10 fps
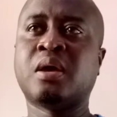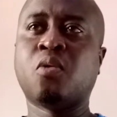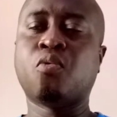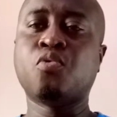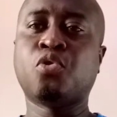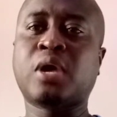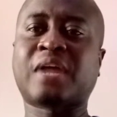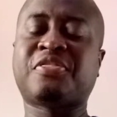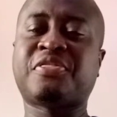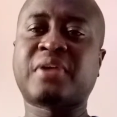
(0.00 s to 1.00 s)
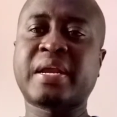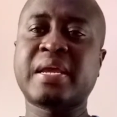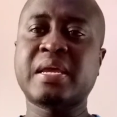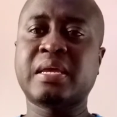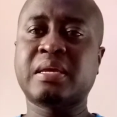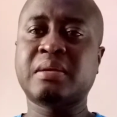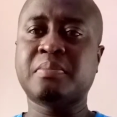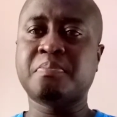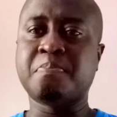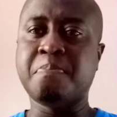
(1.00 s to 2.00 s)
We will look at three
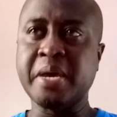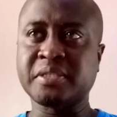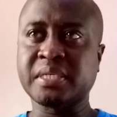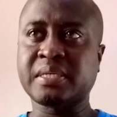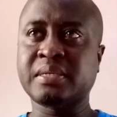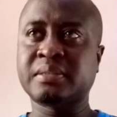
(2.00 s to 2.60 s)
basic